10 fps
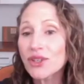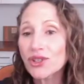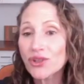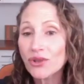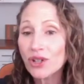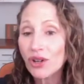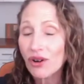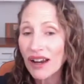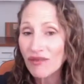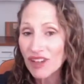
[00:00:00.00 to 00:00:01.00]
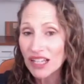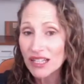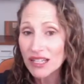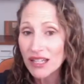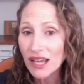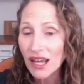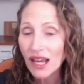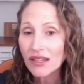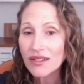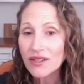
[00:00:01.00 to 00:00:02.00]
sugar cravings.
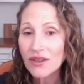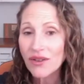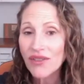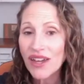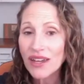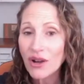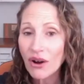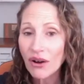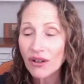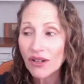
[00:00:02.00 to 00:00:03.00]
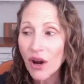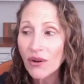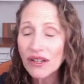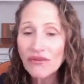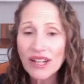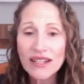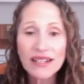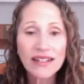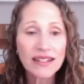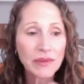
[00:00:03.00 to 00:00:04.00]
So there you go. Go and invest
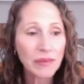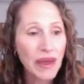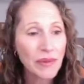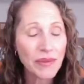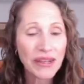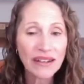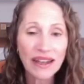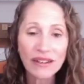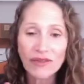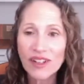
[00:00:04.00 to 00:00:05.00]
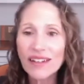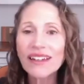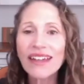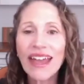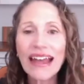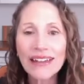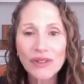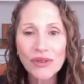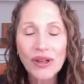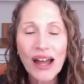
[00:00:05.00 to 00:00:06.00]
in some peppermint and a vanilla
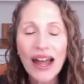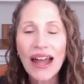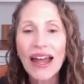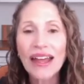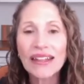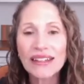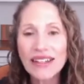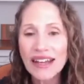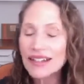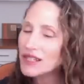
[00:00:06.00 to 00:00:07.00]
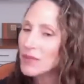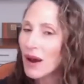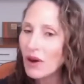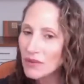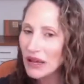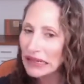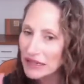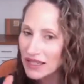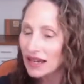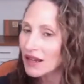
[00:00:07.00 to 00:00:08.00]
candle and
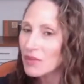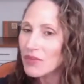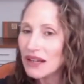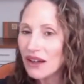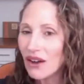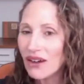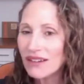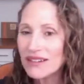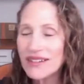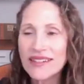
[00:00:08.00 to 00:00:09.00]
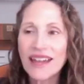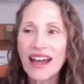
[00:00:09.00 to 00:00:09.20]
experiment, because